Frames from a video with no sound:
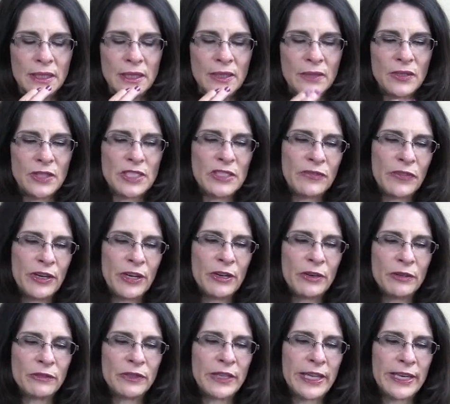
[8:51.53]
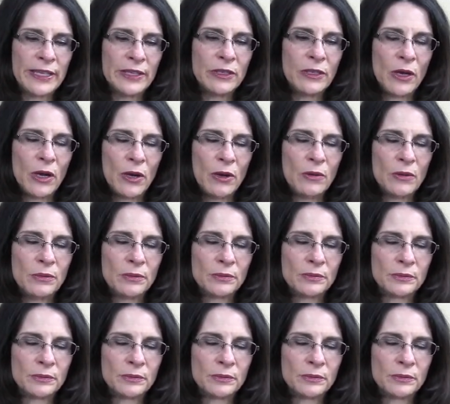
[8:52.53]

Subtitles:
in this fear of letting go